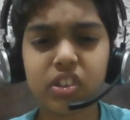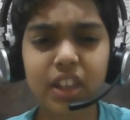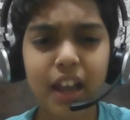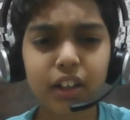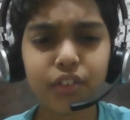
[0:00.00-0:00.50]

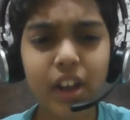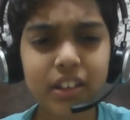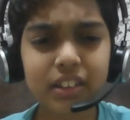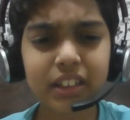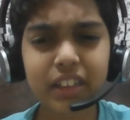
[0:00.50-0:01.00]

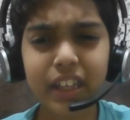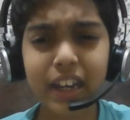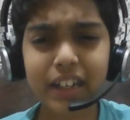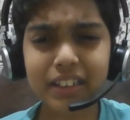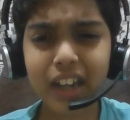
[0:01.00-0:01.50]
sacrificing an
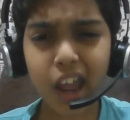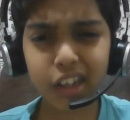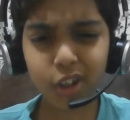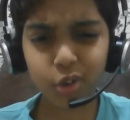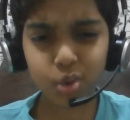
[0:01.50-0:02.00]

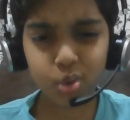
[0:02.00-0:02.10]
entire